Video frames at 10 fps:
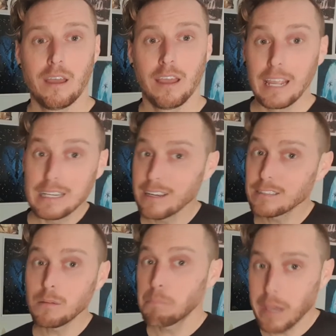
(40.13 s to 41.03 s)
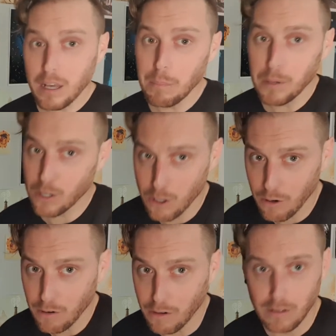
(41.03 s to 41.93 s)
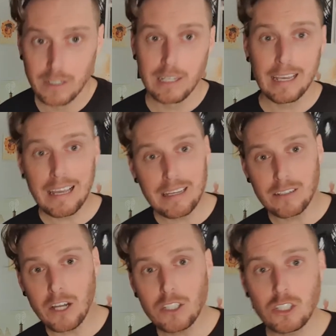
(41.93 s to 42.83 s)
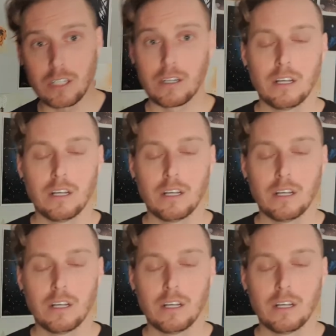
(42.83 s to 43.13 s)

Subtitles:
He doesn't pick up a girl in a dungeon.